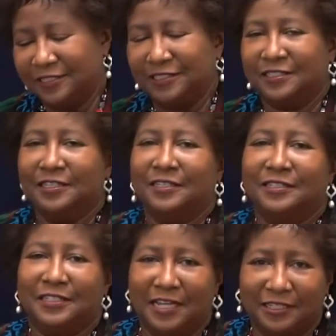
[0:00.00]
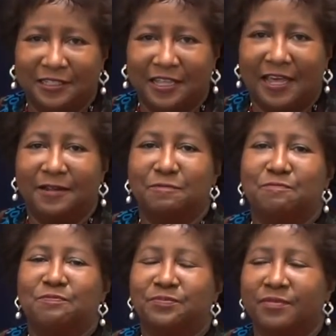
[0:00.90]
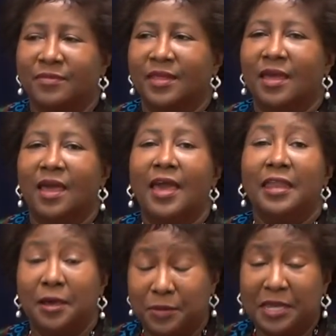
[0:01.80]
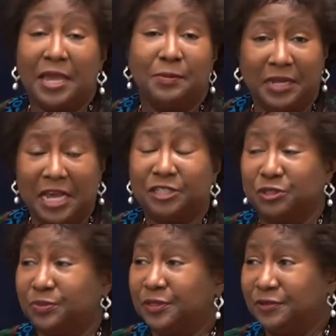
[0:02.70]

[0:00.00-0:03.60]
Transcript: this, change that. And I became an IEEE